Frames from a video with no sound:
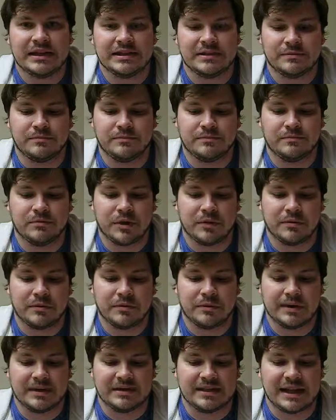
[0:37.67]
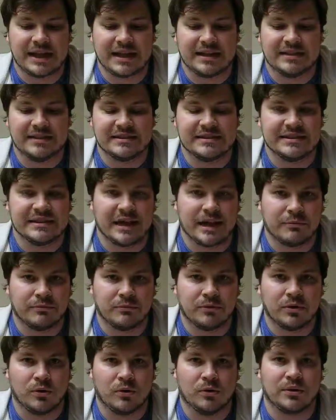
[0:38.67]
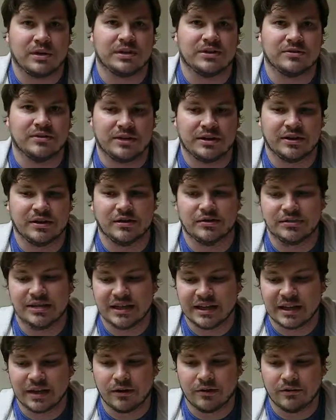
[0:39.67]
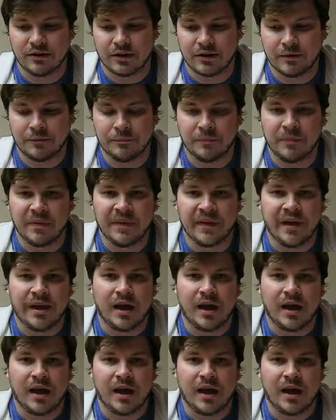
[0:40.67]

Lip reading: it's probably because I had to stop recording so I could go take care of him.